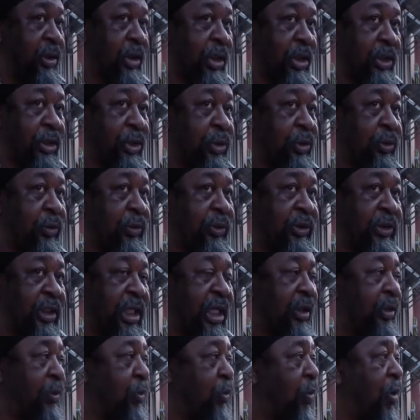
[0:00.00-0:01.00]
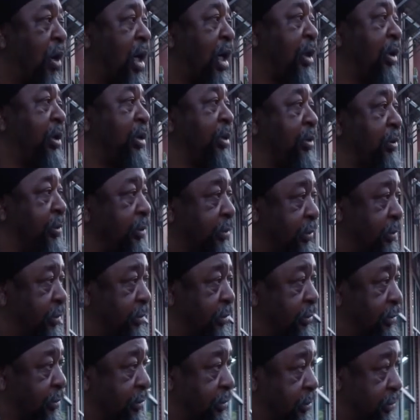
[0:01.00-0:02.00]
uh, uterus in water.
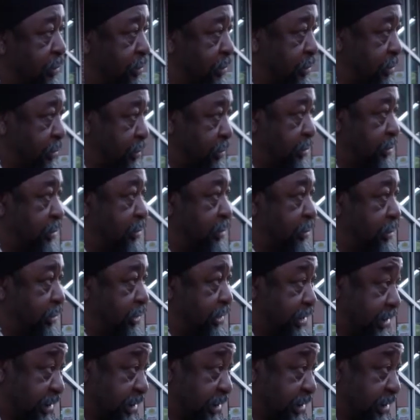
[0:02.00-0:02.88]
Yes, sir. You